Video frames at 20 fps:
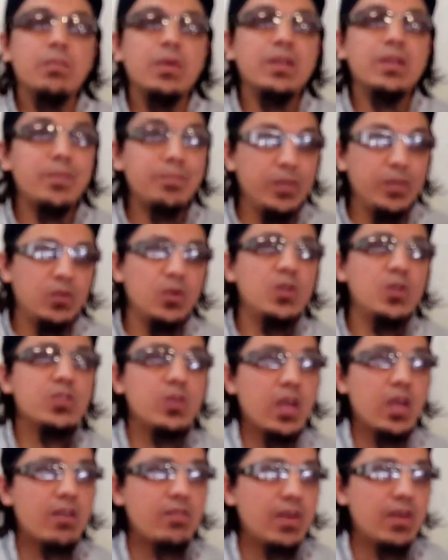But because
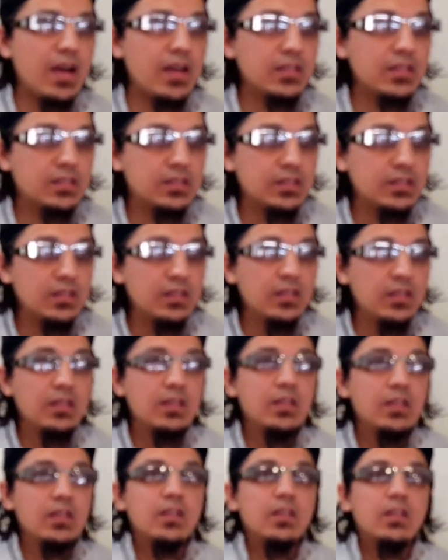you have asked,
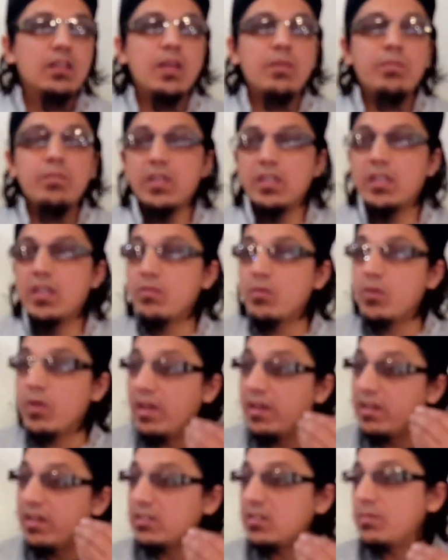let me give you
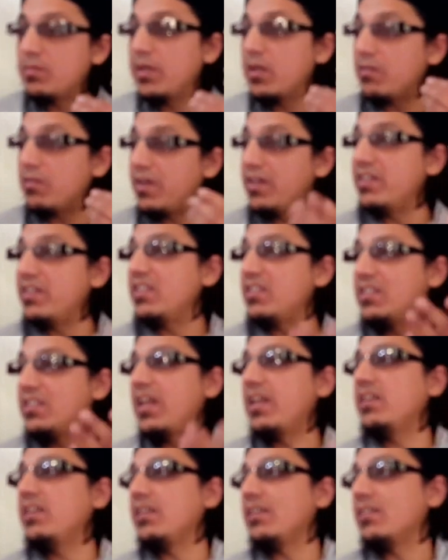a little bit of
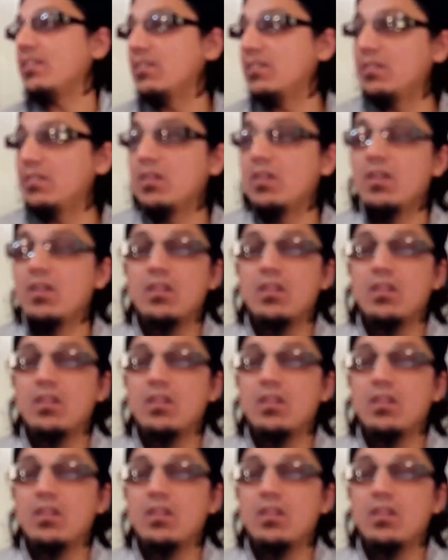understanding.